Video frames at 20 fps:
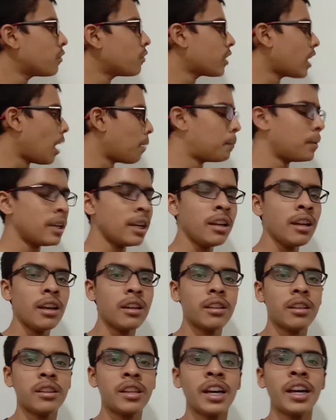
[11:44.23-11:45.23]
capital
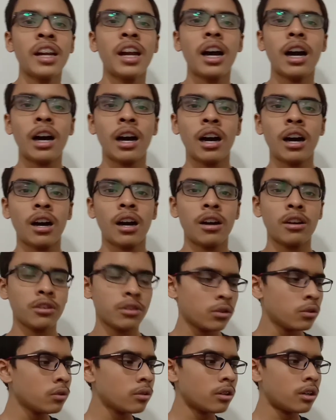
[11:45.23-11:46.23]
they
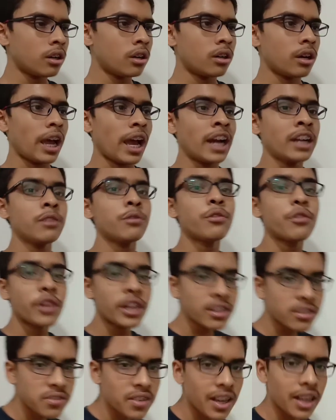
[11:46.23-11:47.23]
are, at
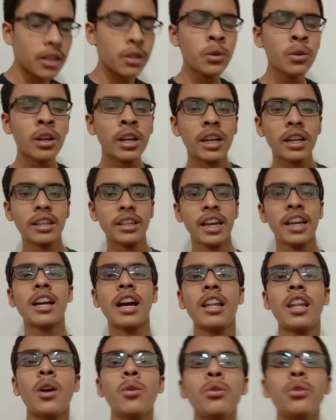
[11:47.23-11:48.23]
face value, they are
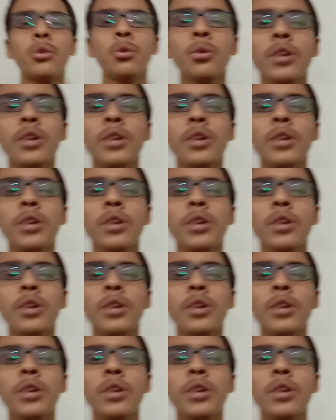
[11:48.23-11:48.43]
allowed to